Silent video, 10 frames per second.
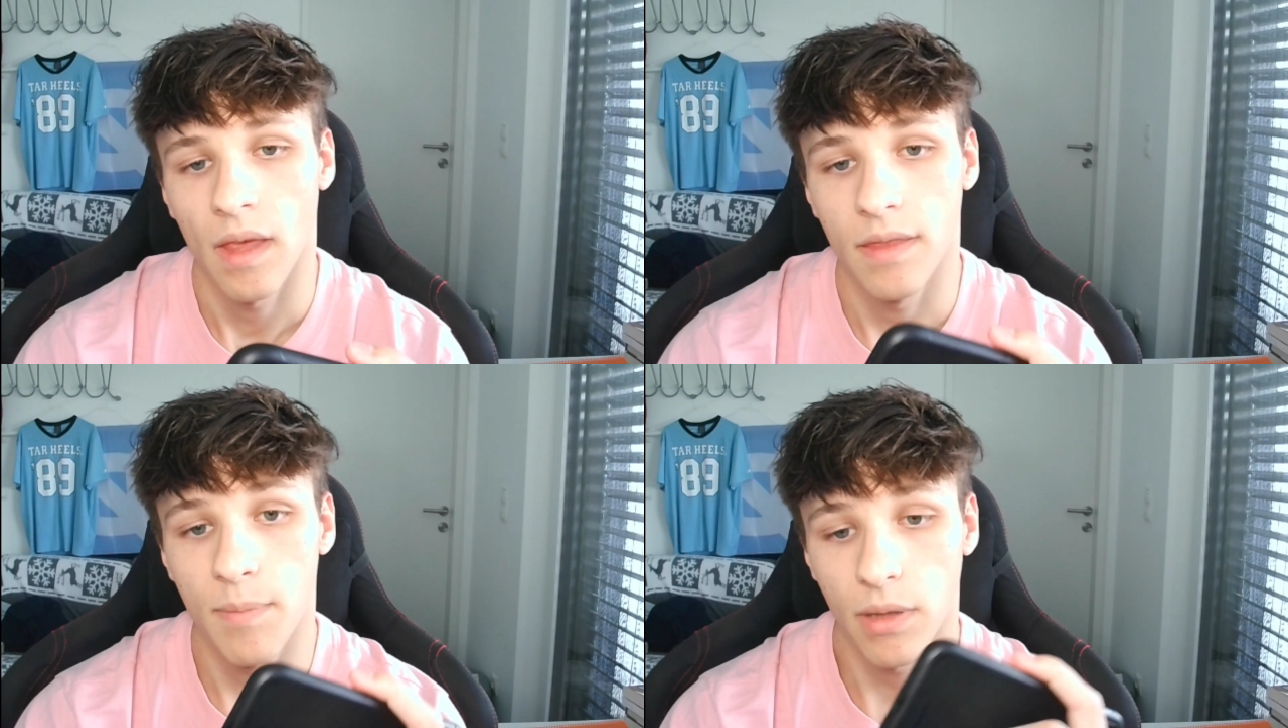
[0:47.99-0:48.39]

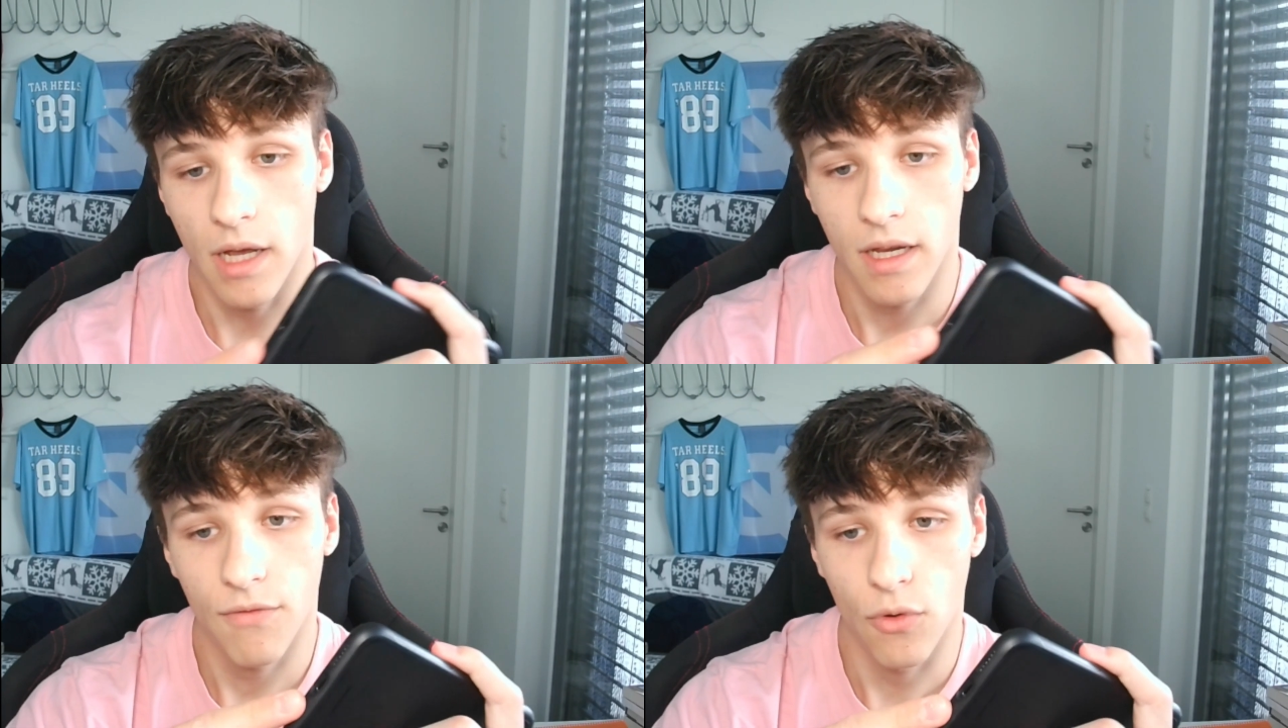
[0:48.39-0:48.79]
the
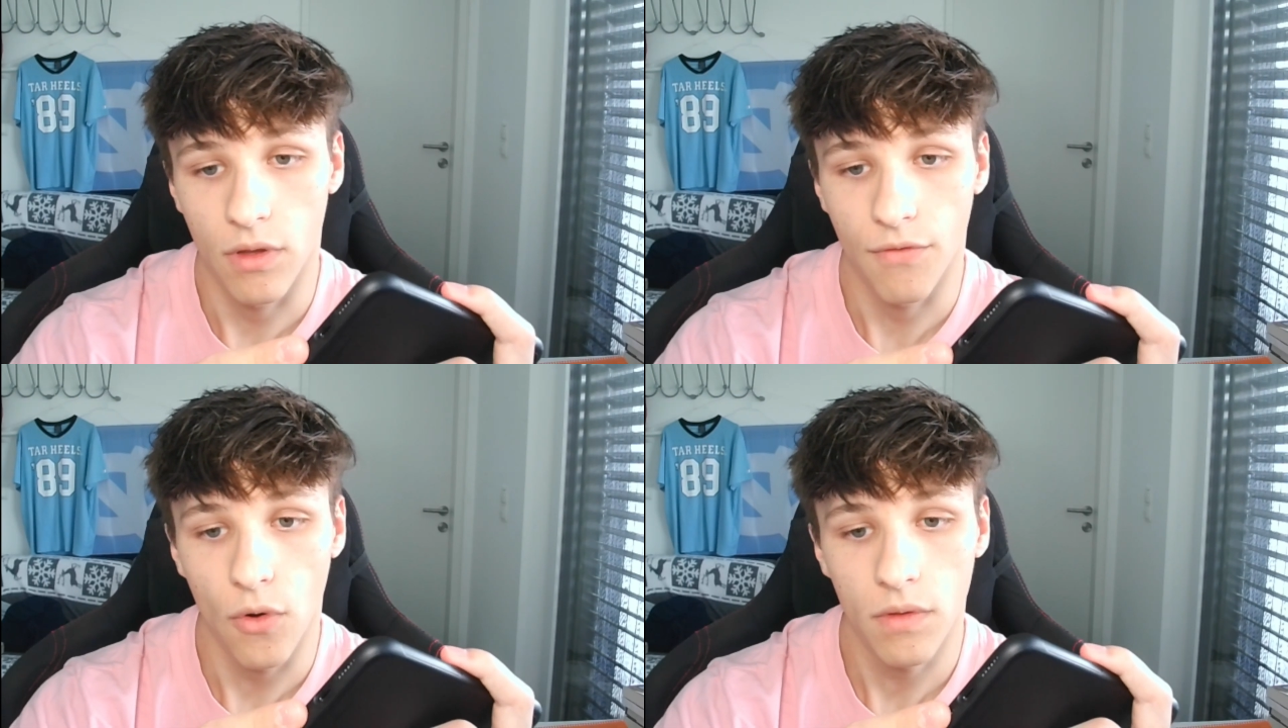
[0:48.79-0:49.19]
plugin for
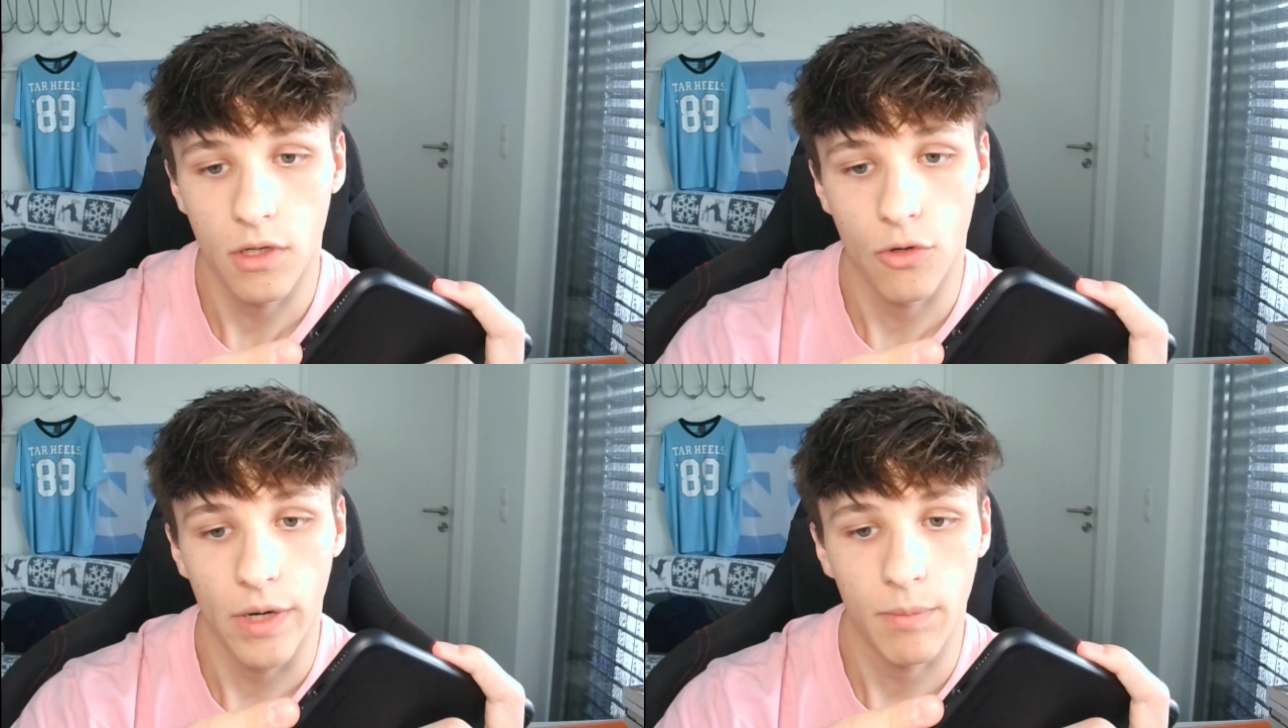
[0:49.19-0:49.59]
the phone, the
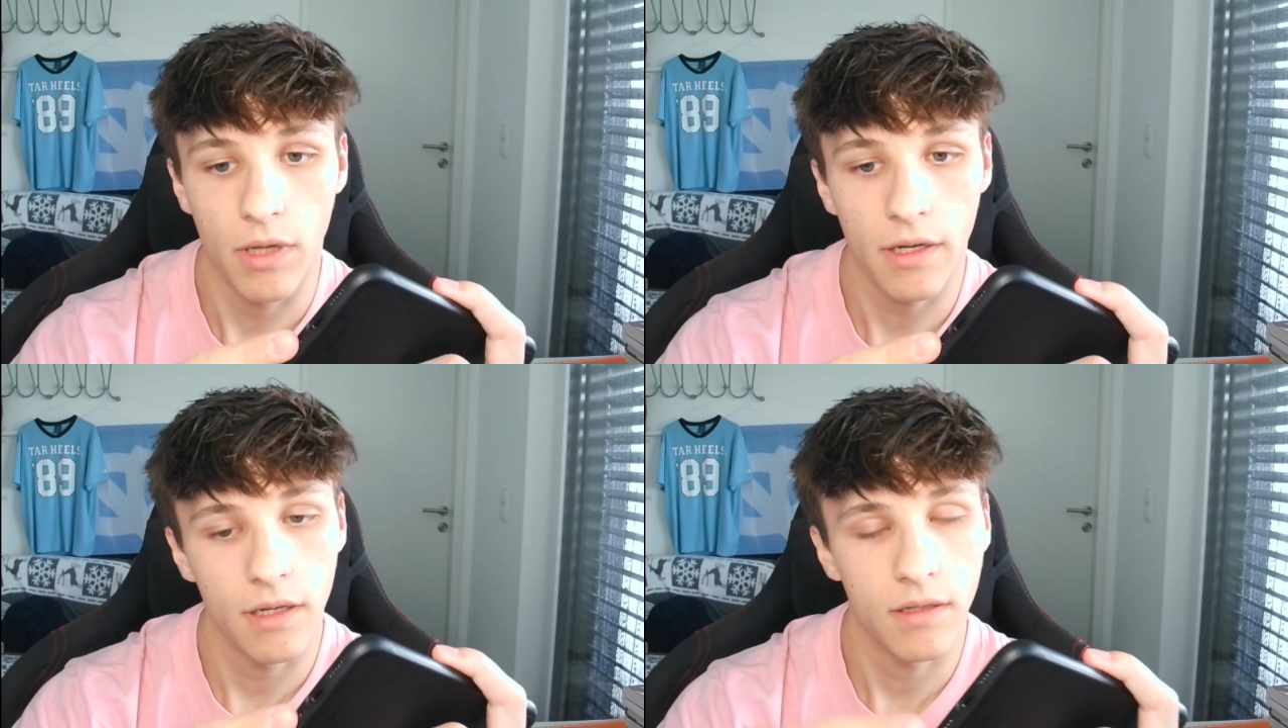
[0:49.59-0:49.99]
correct
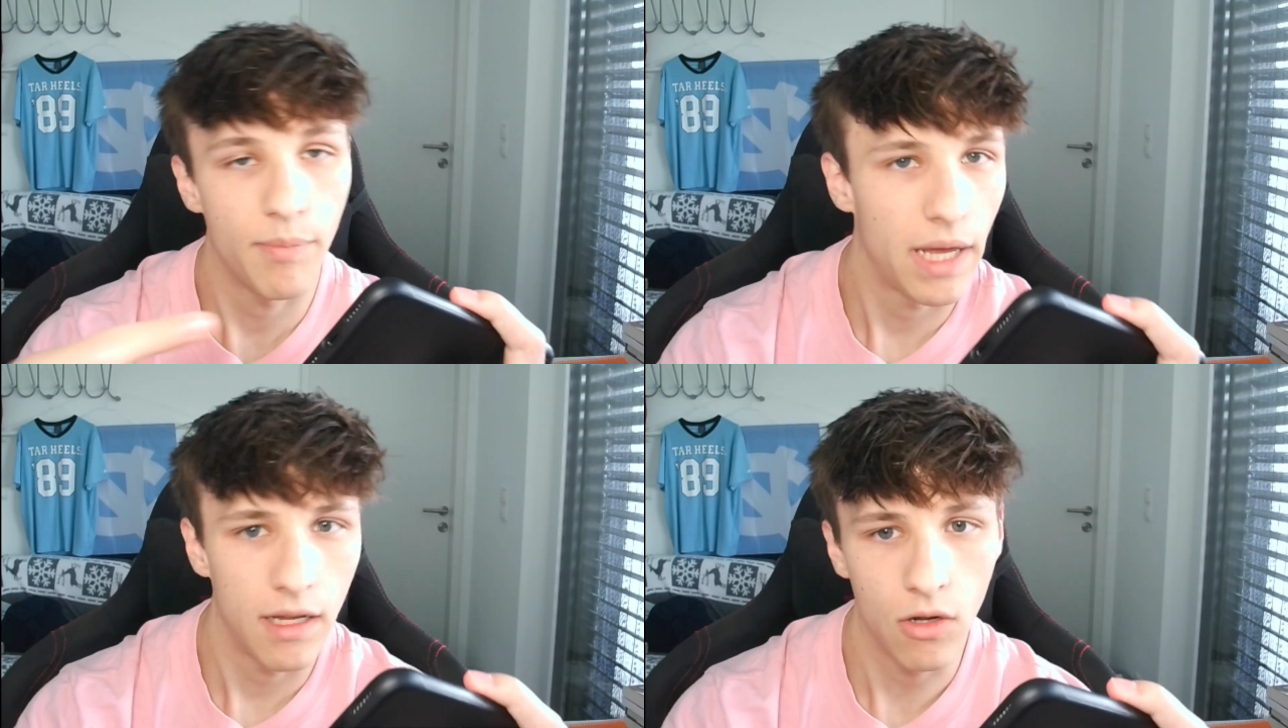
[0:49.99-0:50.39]
plugin,
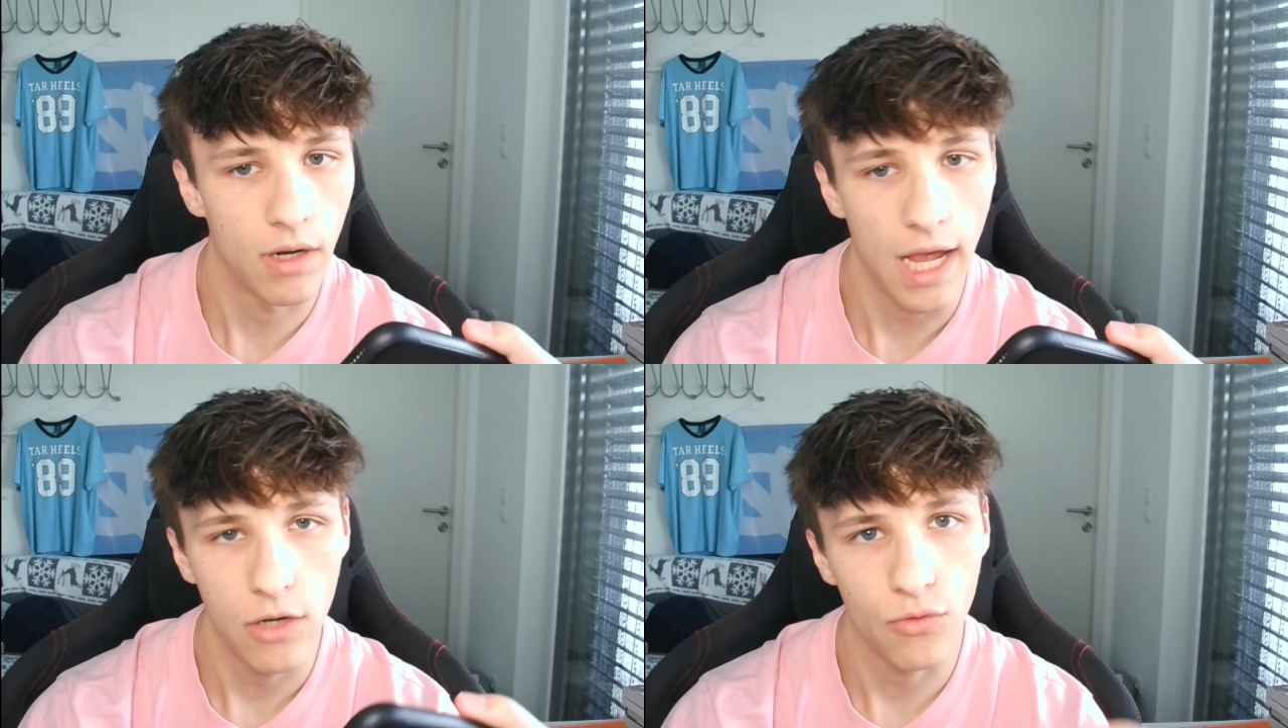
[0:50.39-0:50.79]
depending on
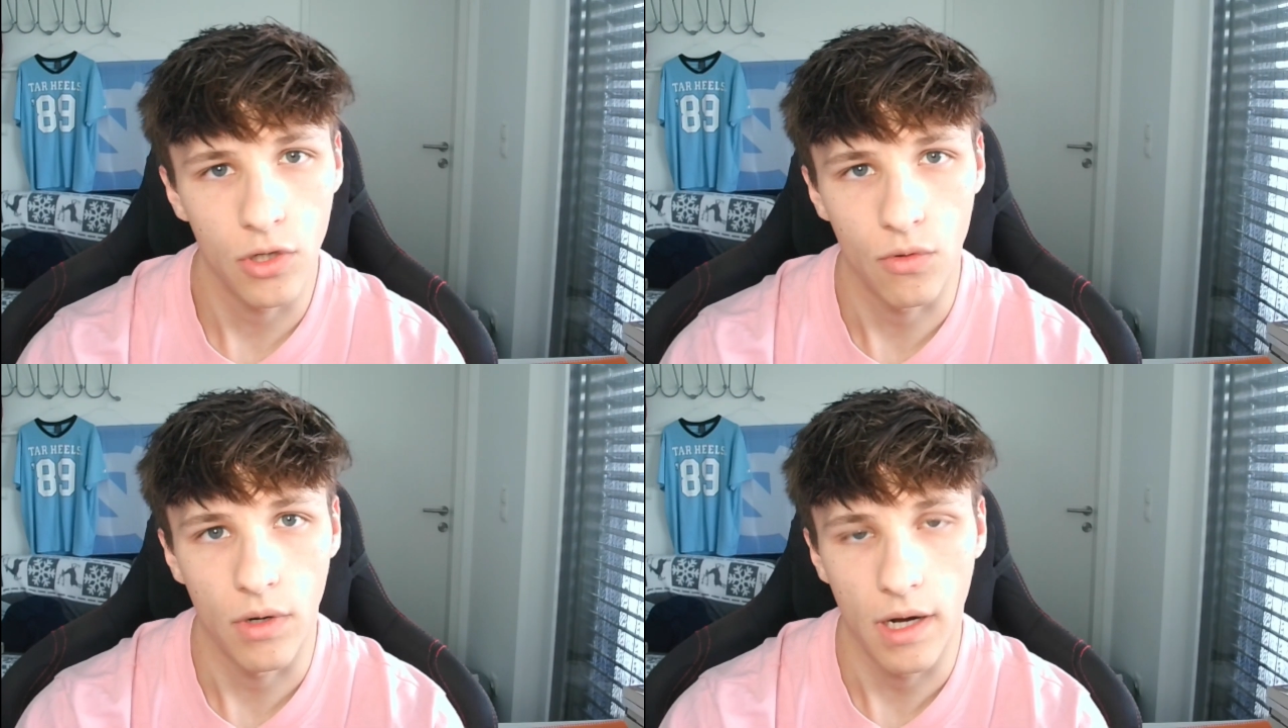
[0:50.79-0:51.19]

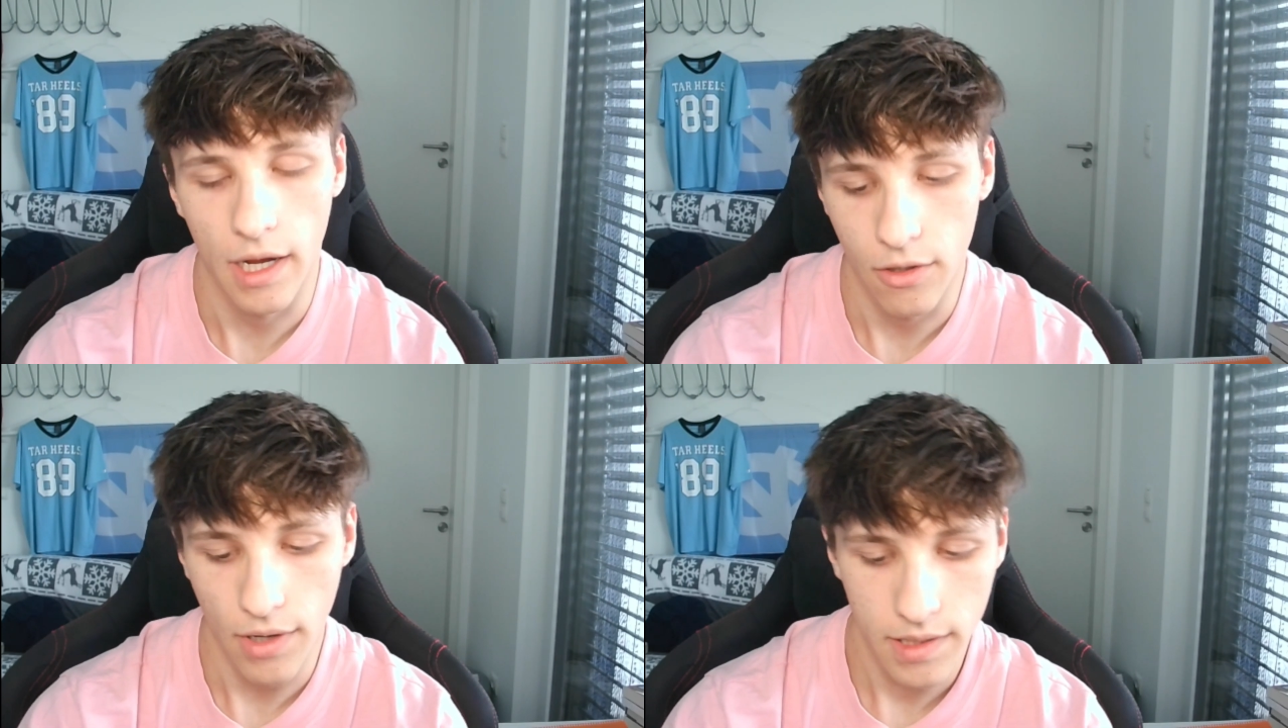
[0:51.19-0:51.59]
Android or
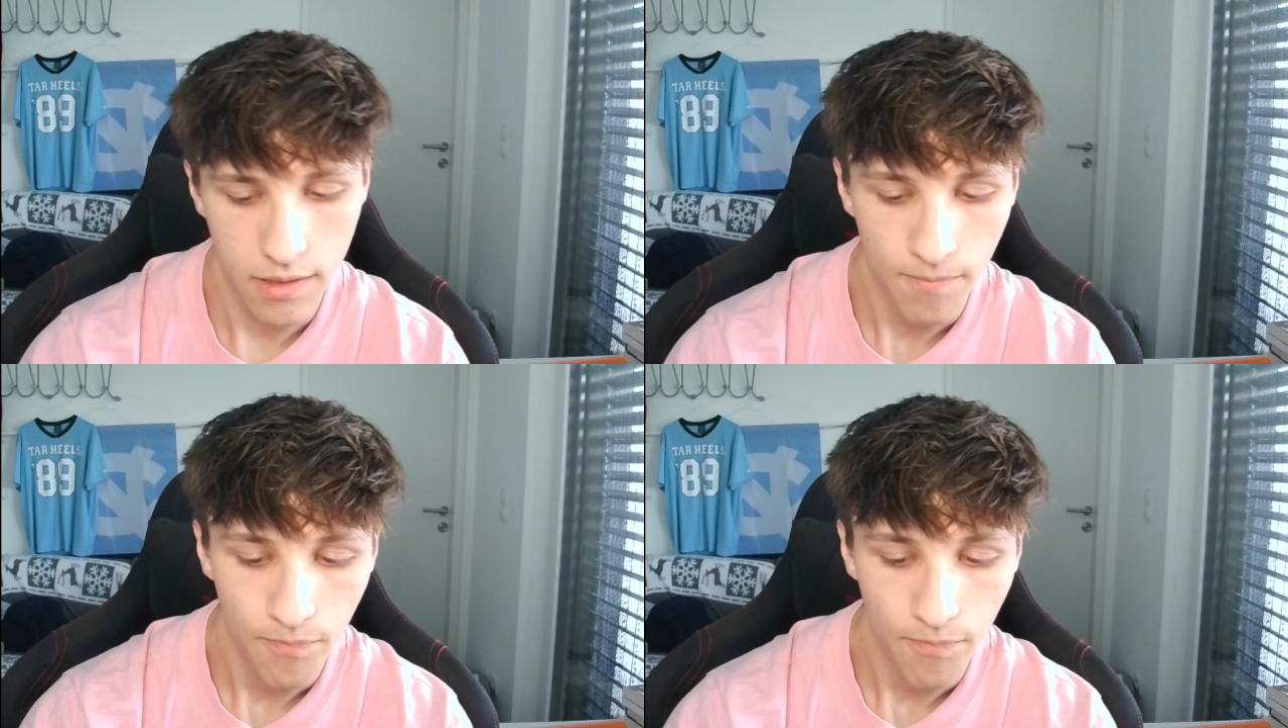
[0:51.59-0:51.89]
iOS,